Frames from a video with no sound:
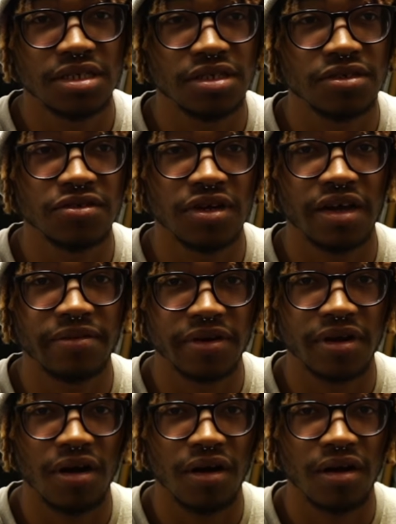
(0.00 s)
you drive
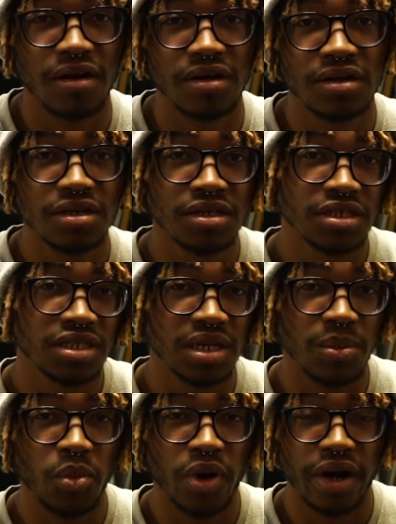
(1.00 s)
your car
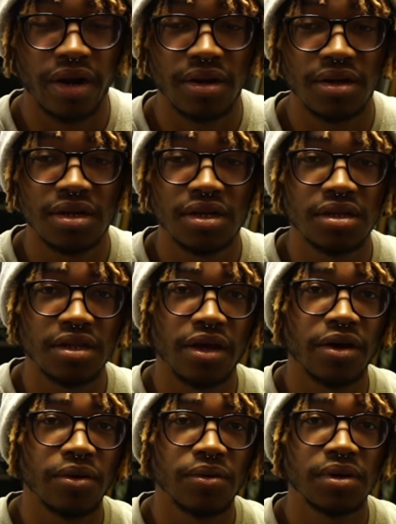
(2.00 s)
somewhere.
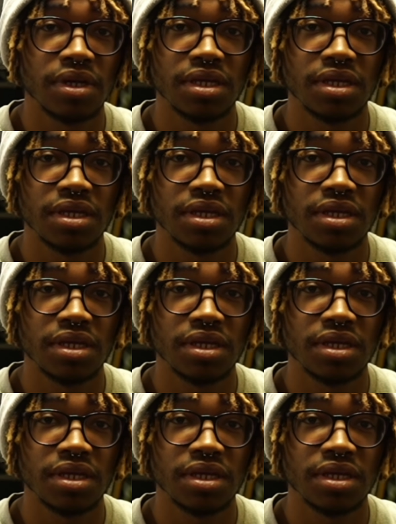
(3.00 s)
No.